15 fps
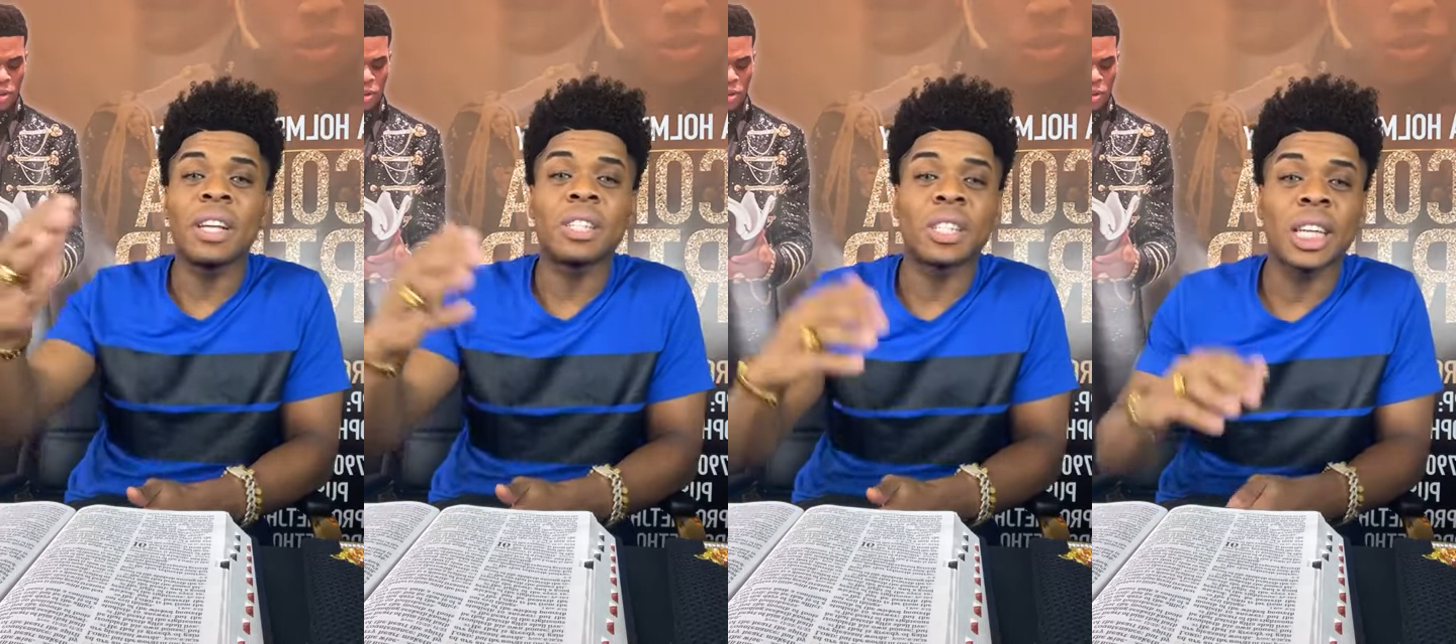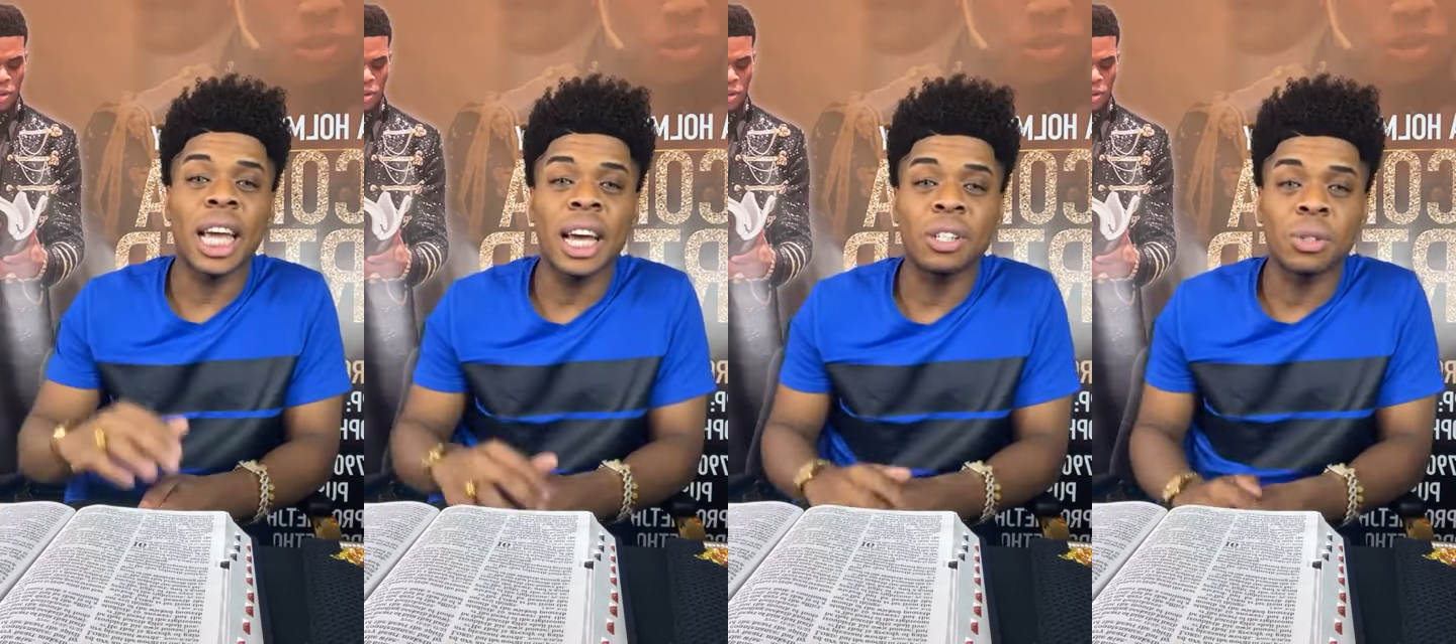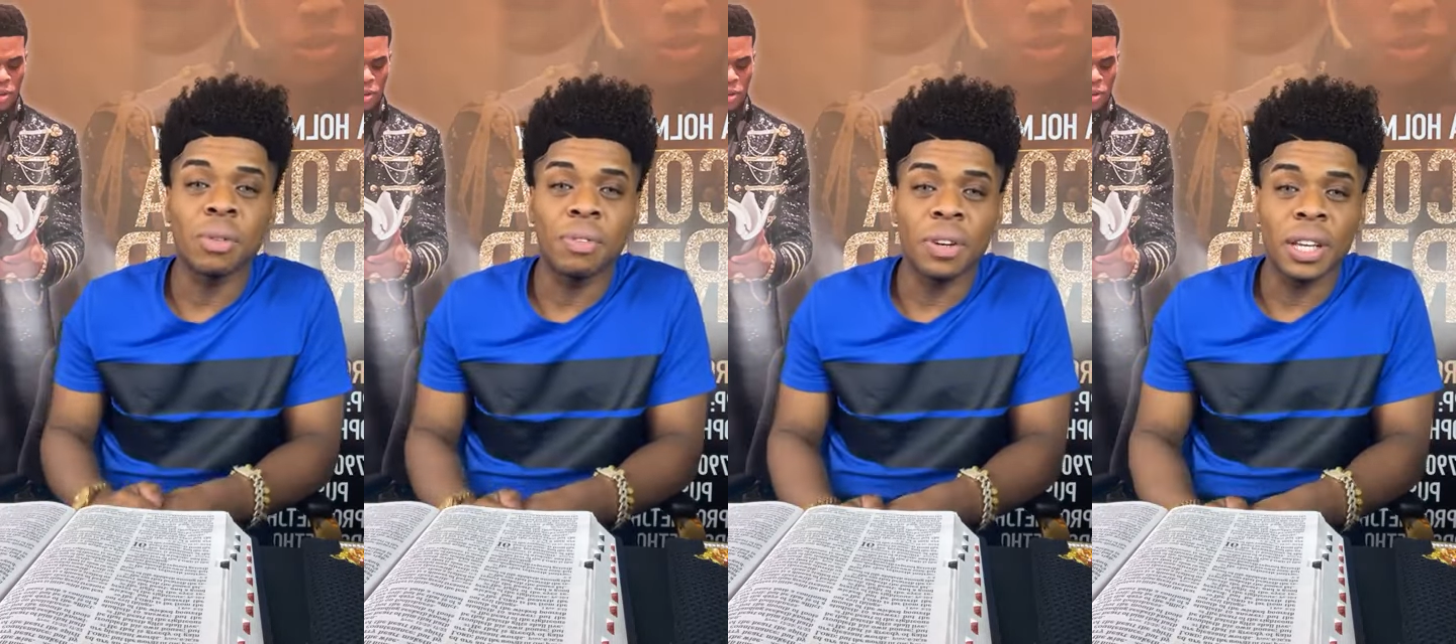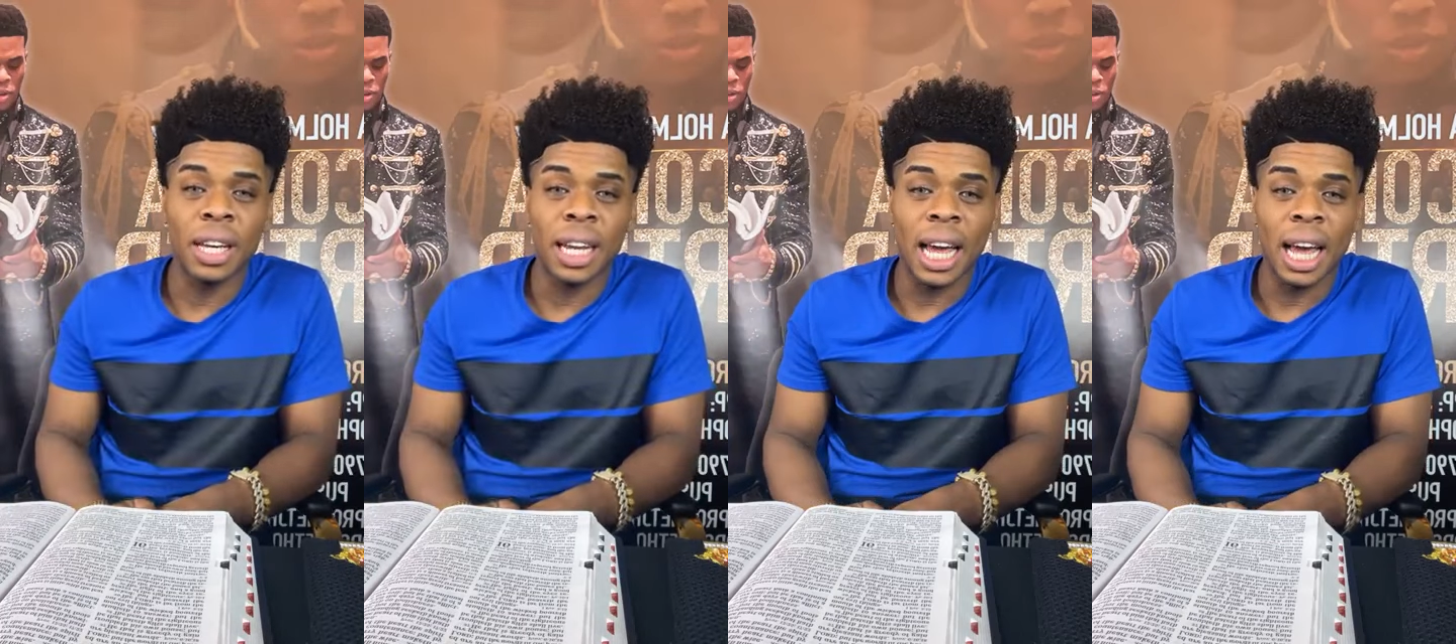his schedule
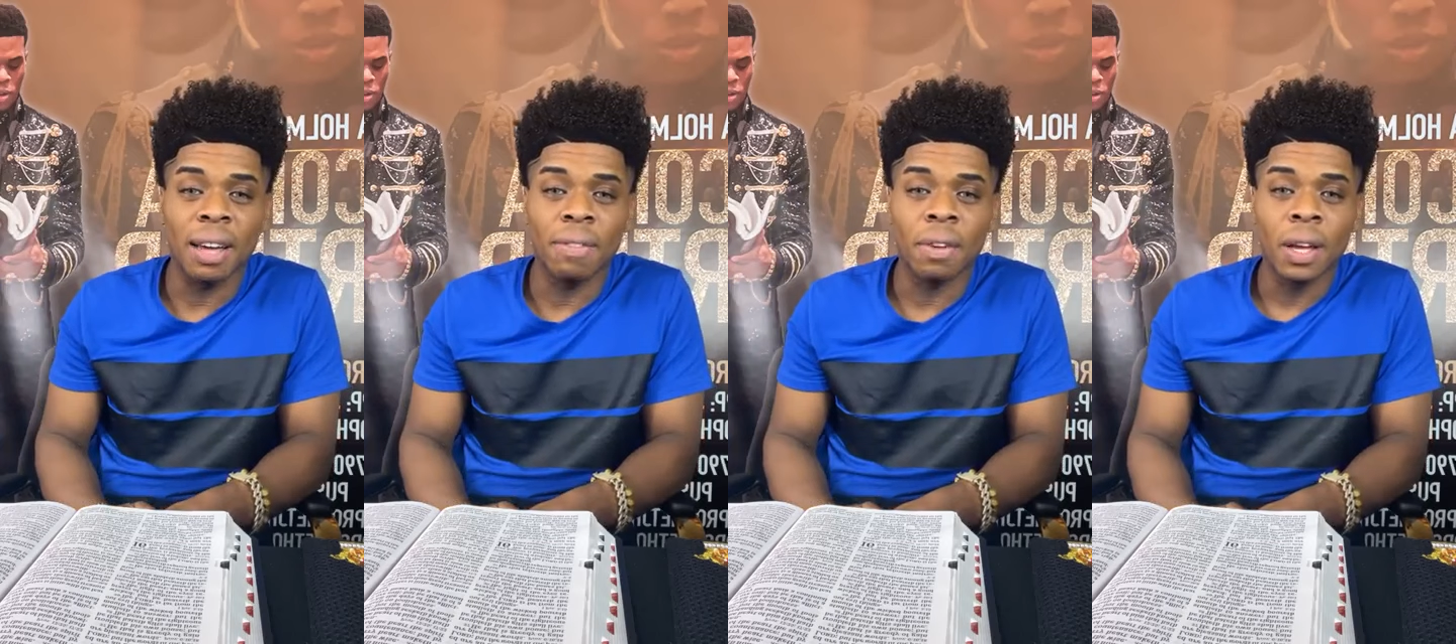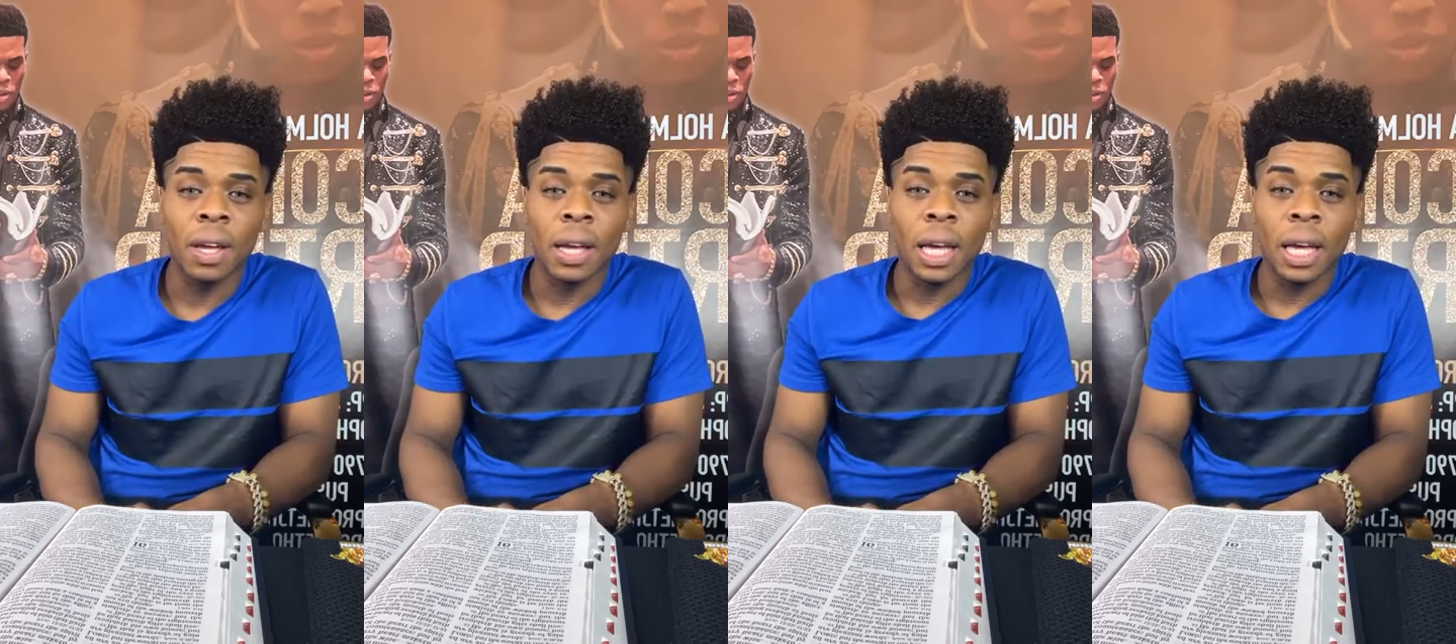for your life,